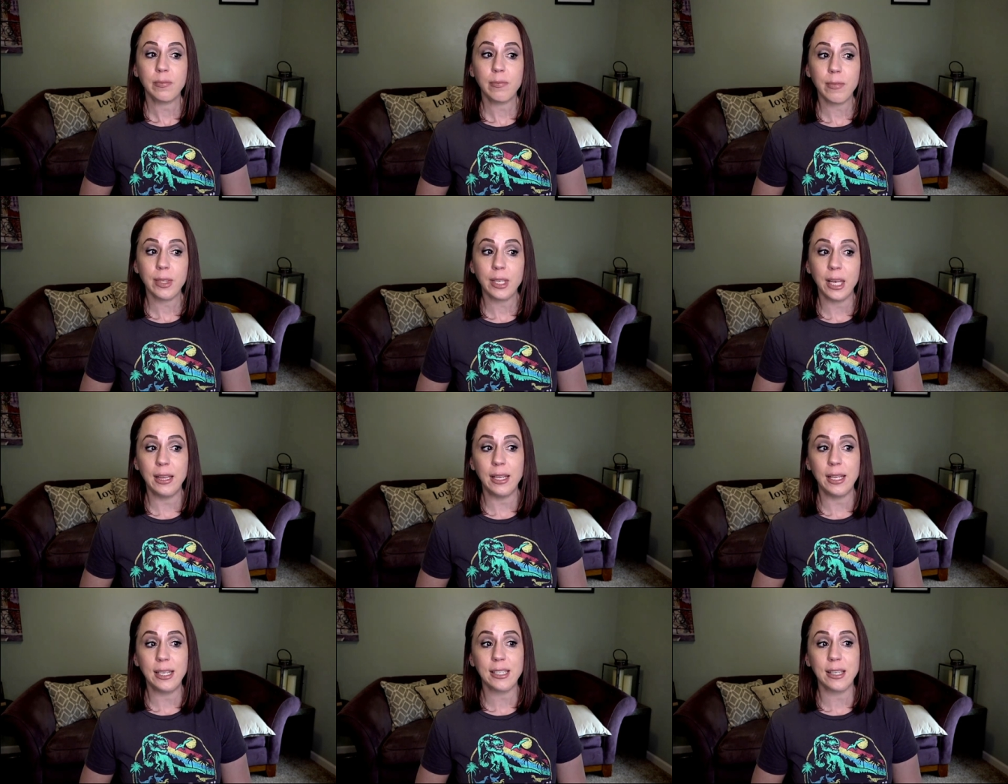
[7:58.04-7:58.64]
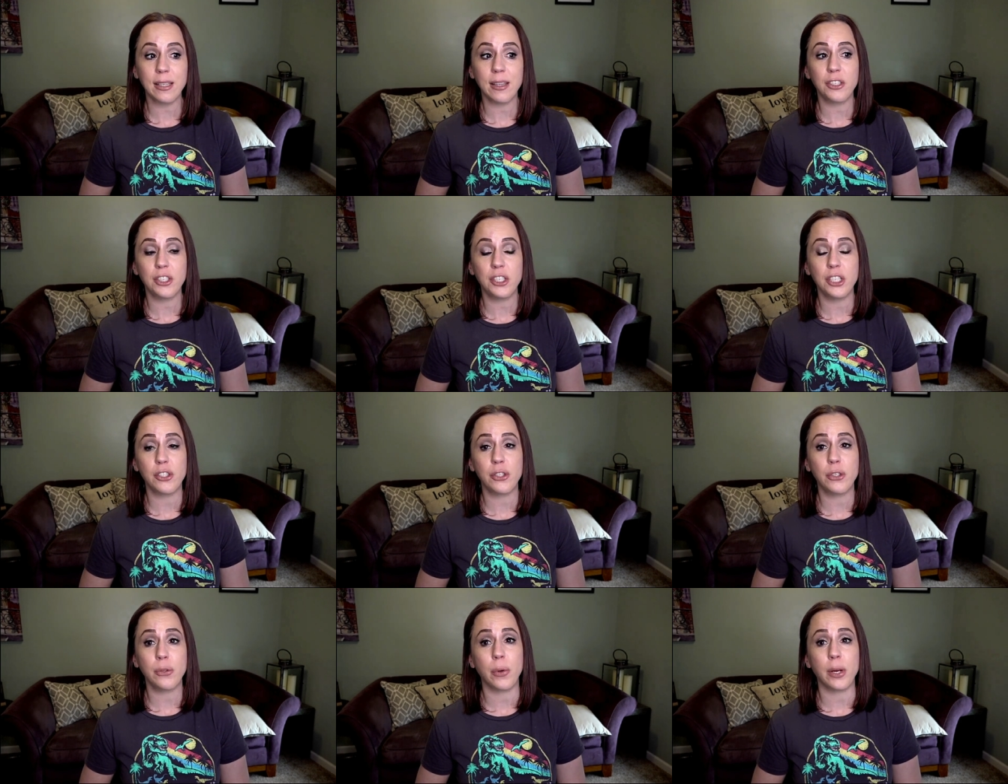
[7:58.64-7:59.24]
And they said that
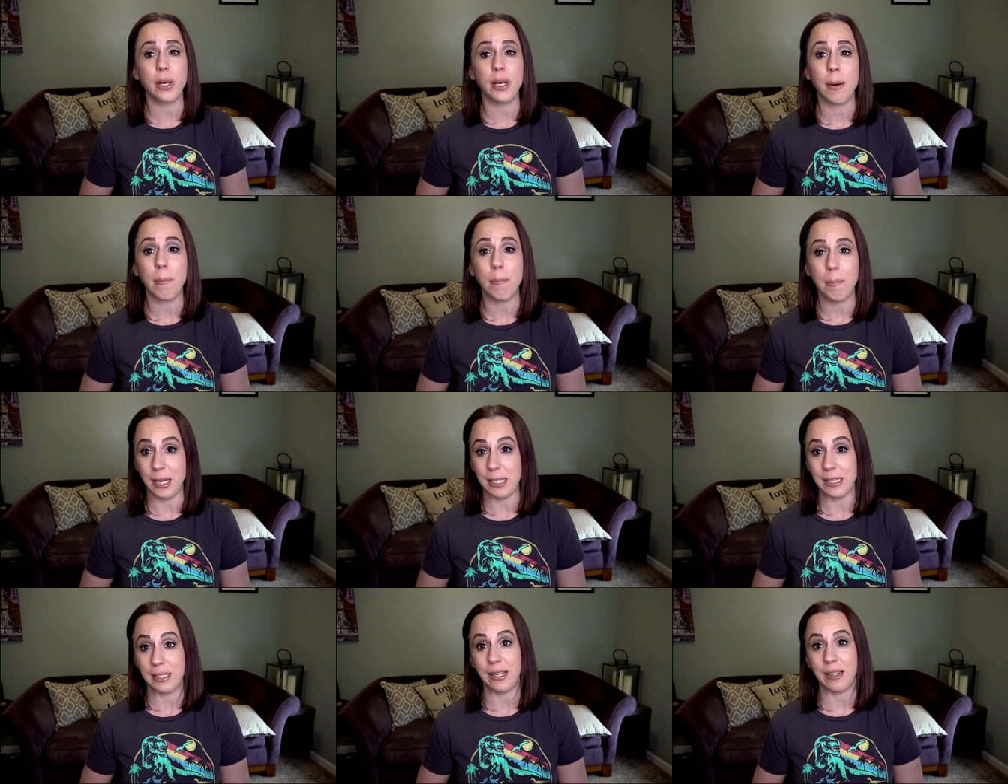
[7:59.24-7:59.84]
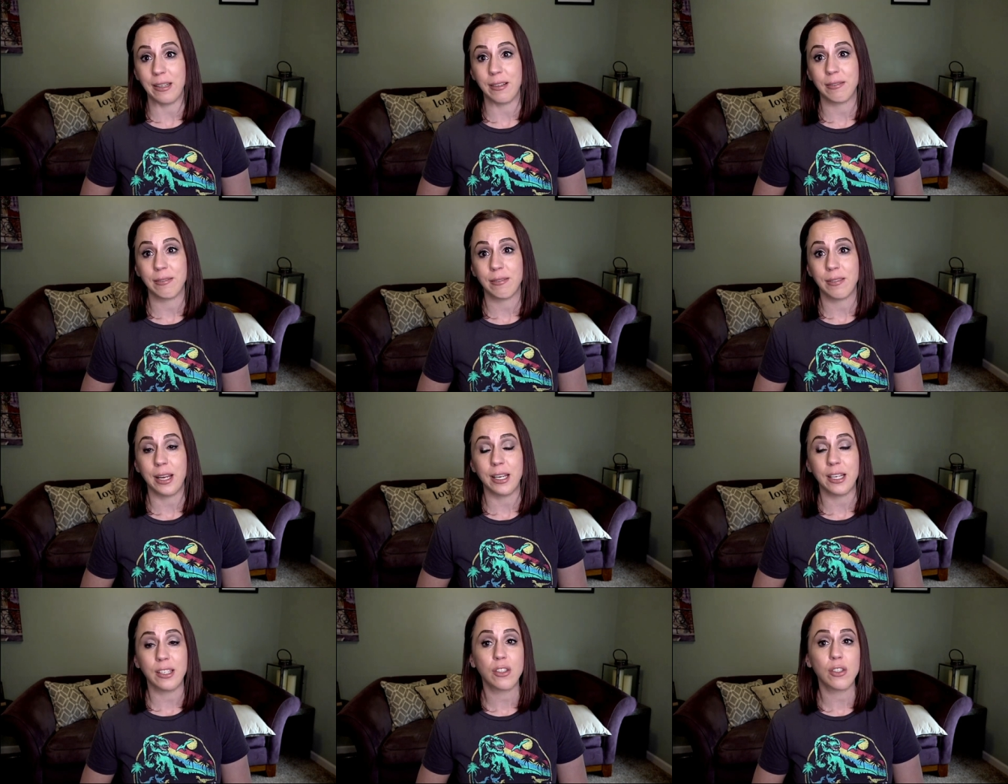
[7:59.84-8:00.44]
she's doing amazing,
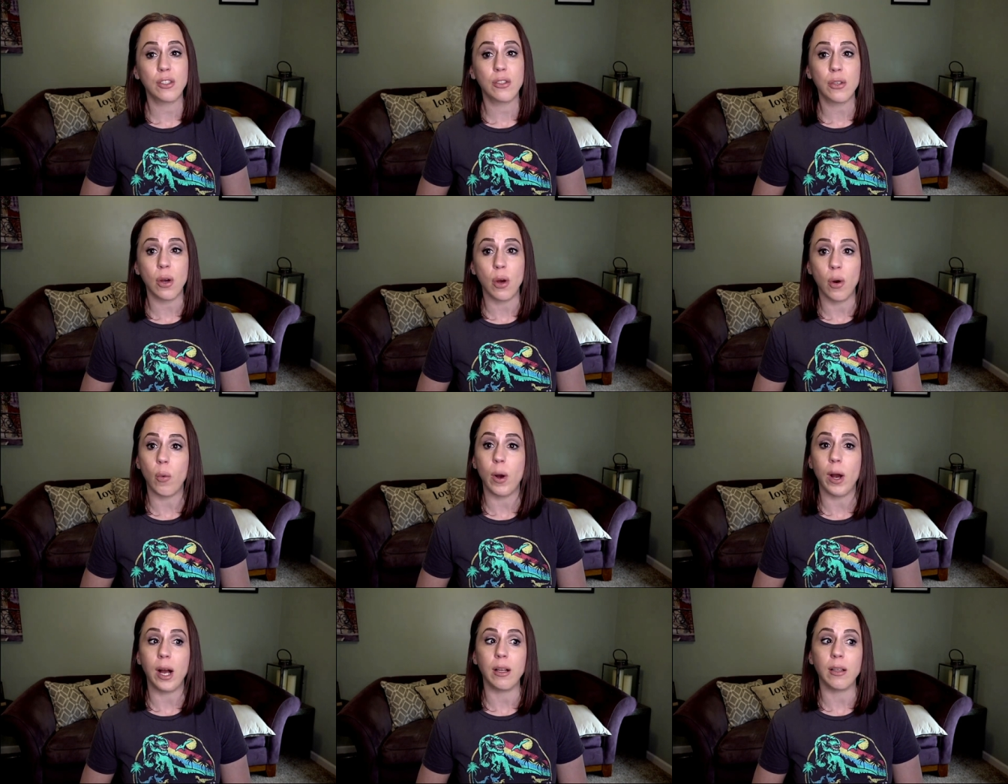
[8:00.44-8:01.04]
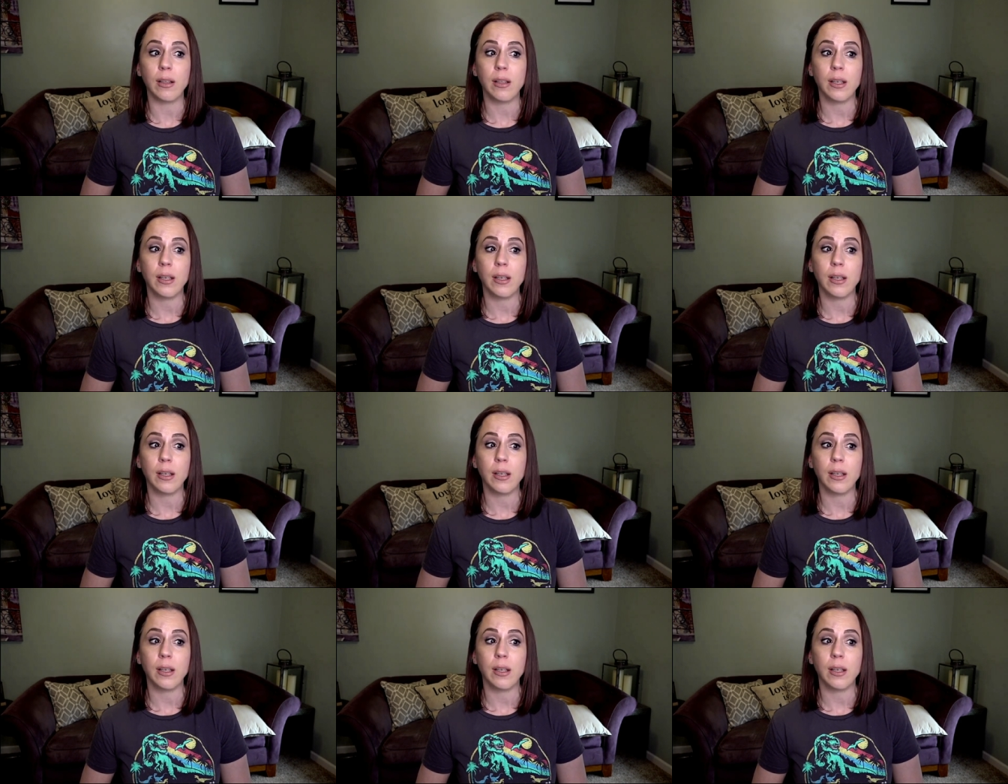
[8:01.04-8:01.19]
like so well.